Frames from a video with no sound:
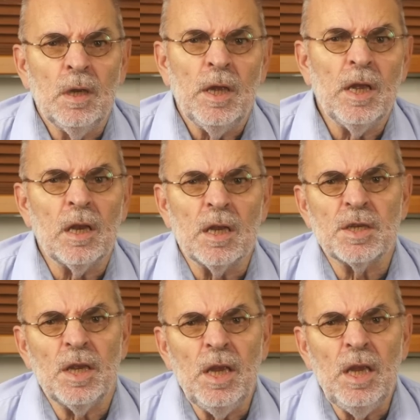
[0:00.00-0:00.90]
In
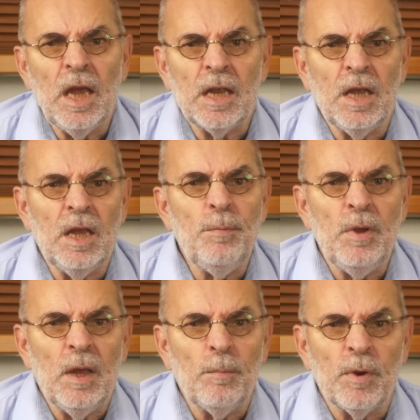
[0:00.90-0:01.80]
Class A and
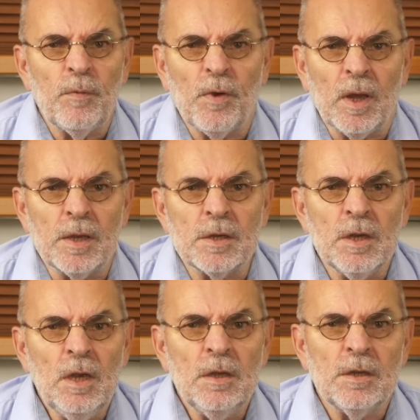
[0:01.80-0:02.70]
AB amplifiers,
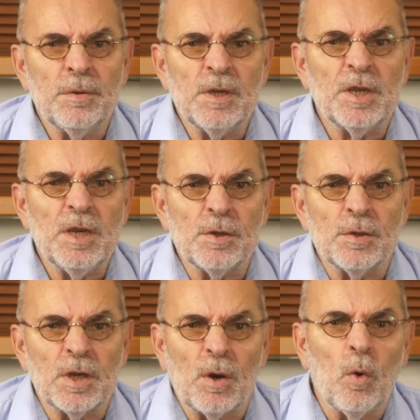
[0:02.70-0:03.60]
the
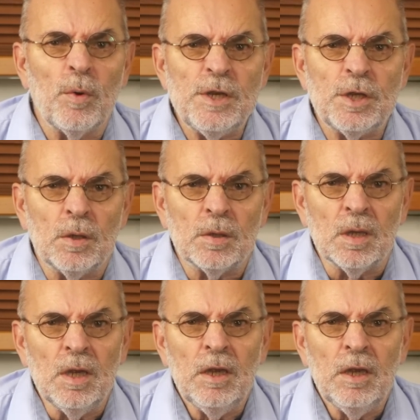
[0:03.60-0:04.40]
transistors are always on,